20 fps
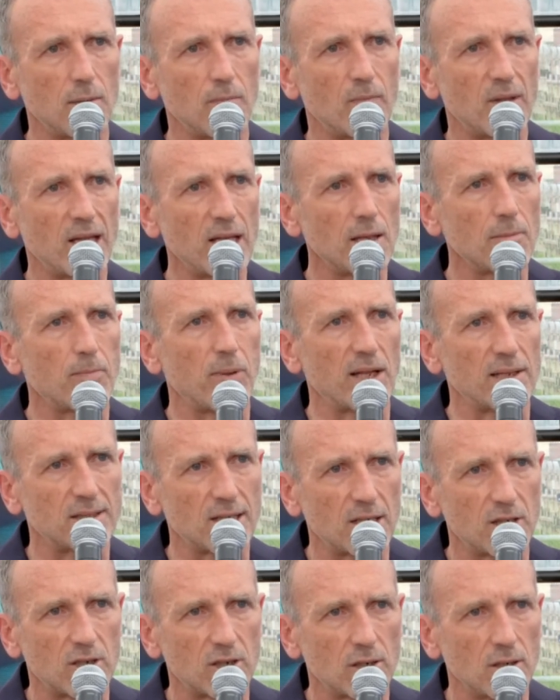in
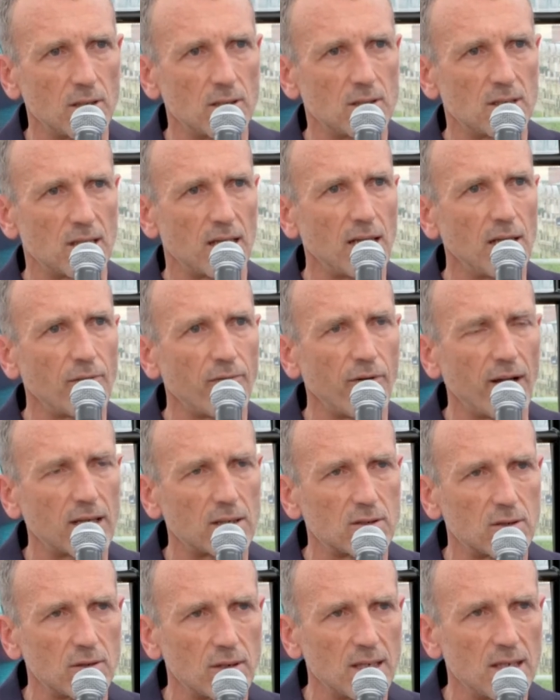plantations, in
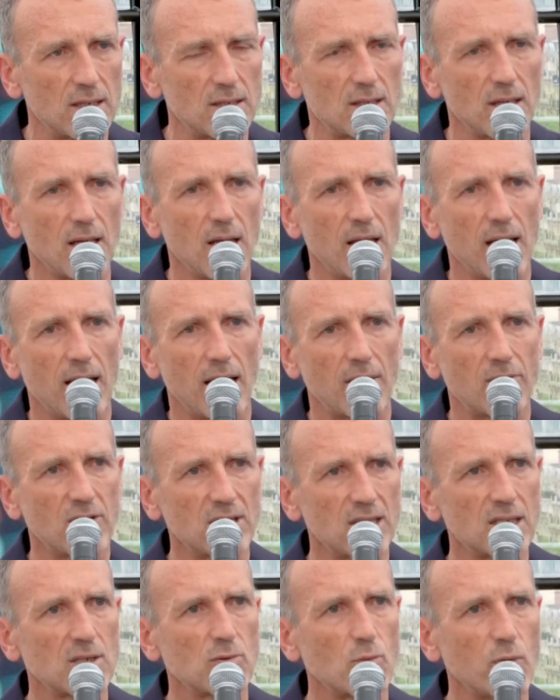factories, and
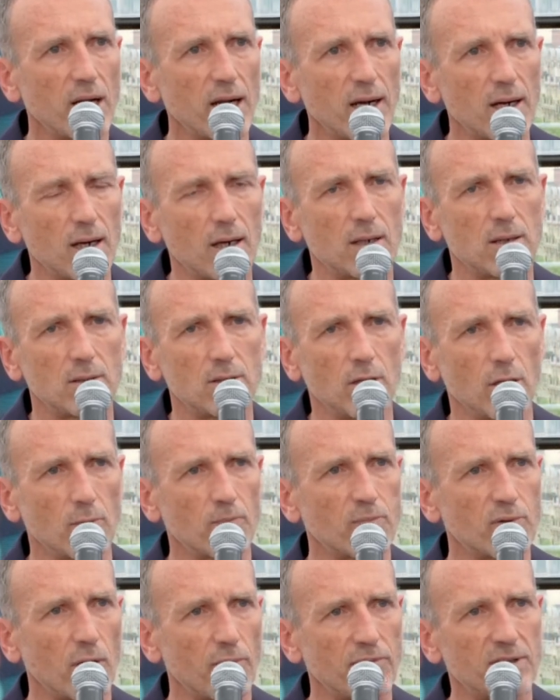this is where
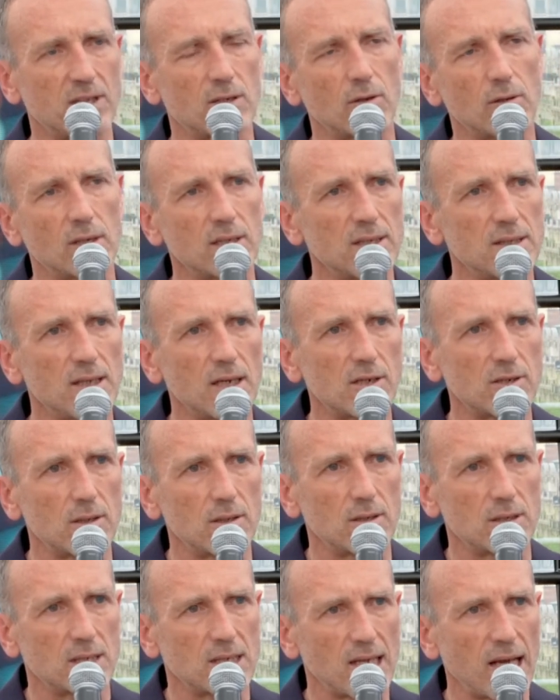non-profit
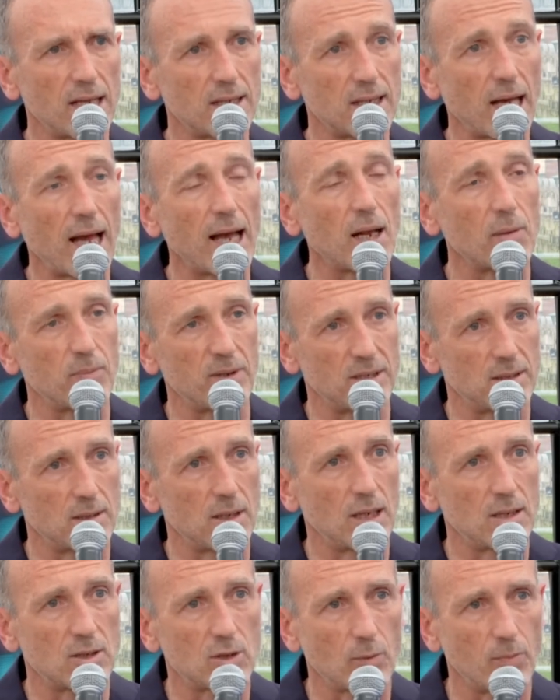organizations can help and
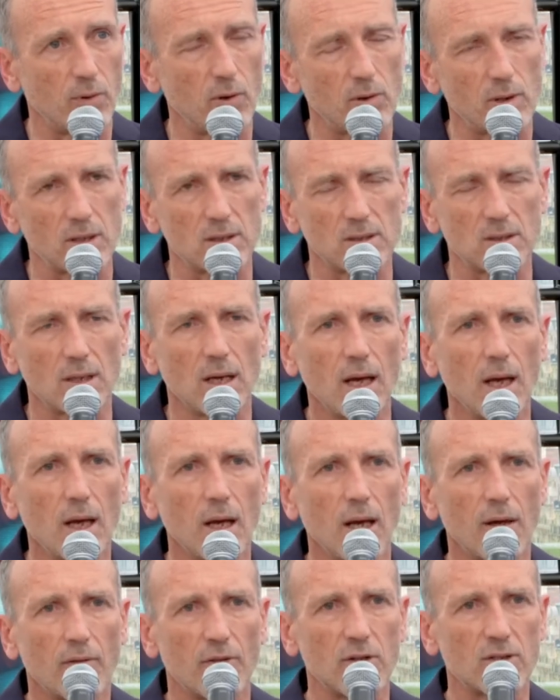support us.
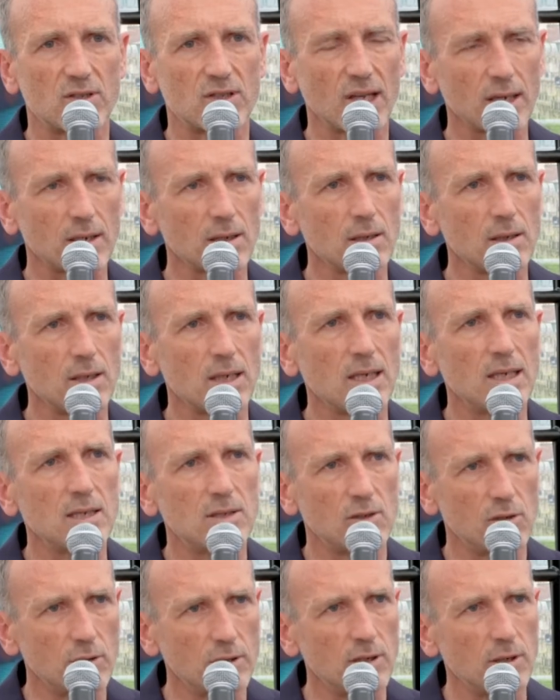The second
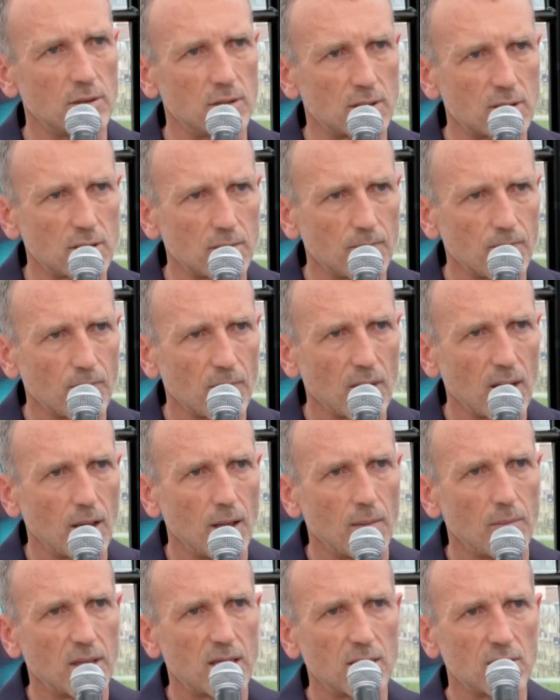is unions,
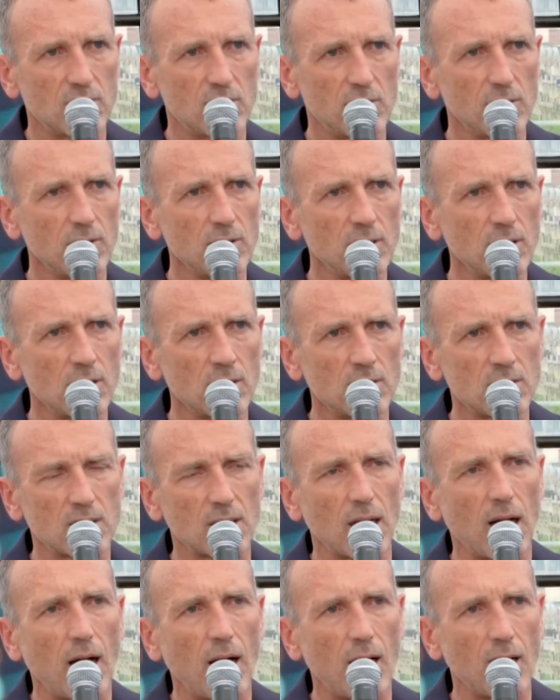because unions
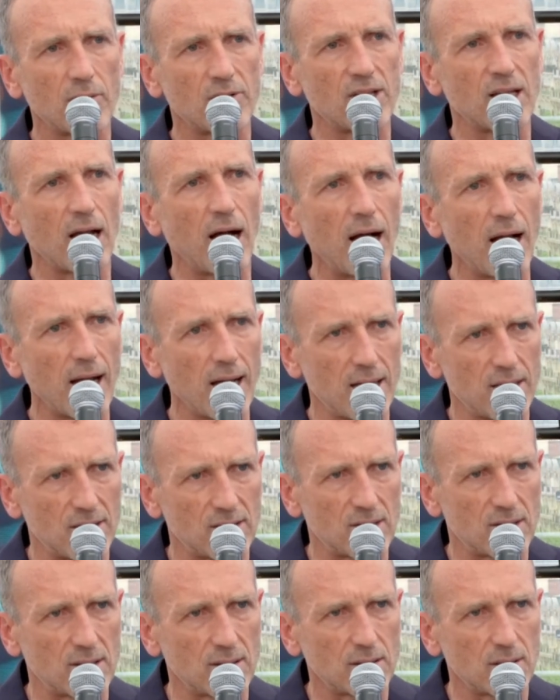are the
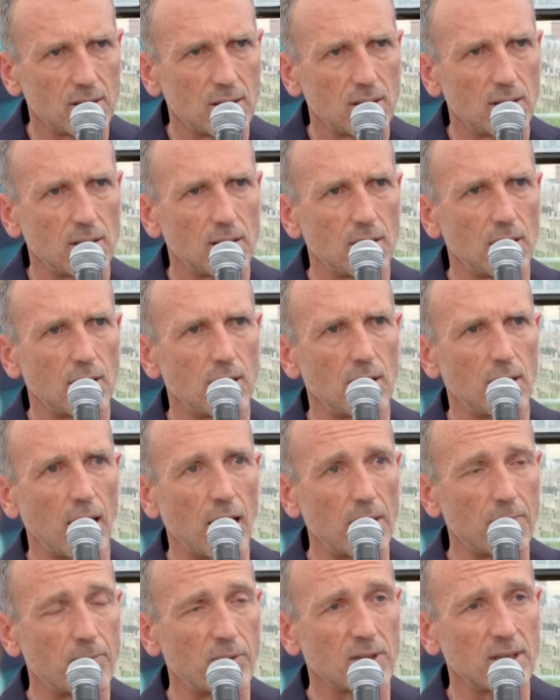eyes
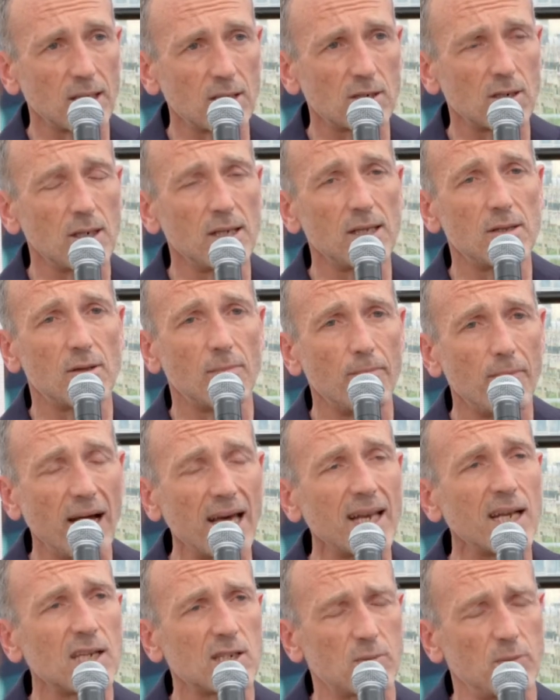and potentially the
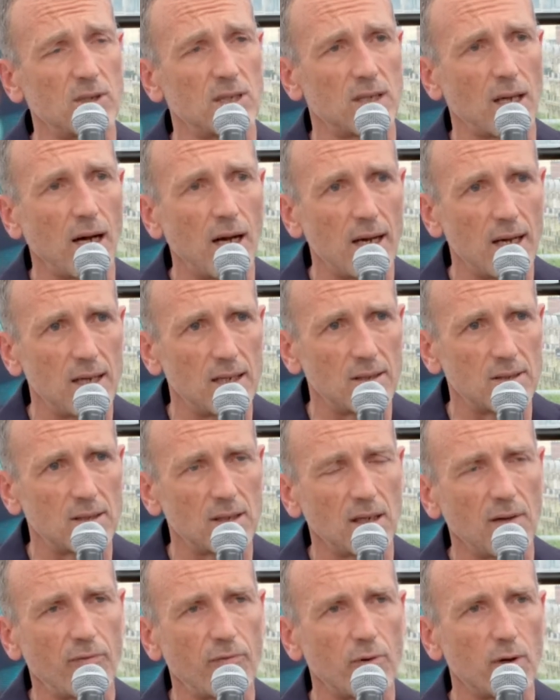management's eyes
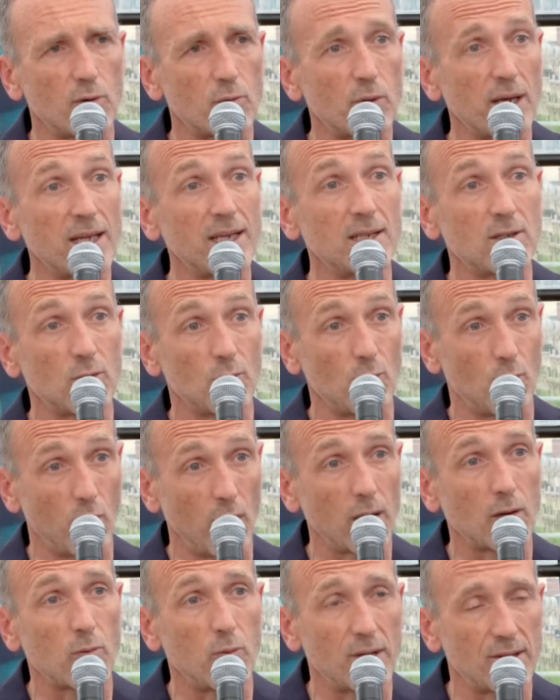if we're ready to
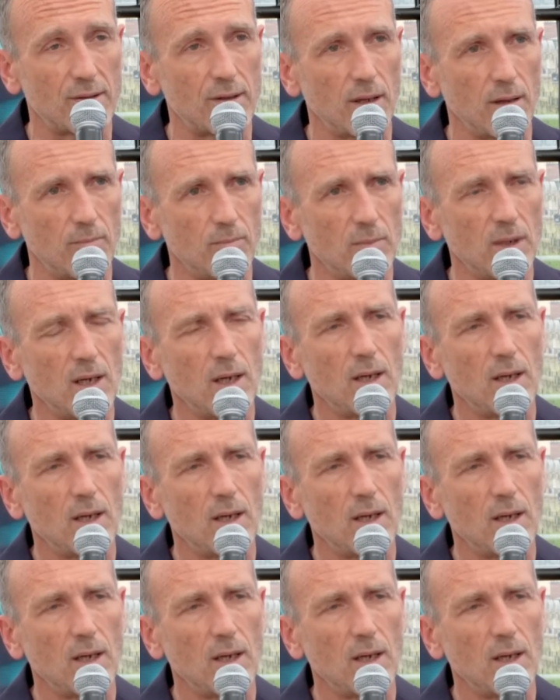work with them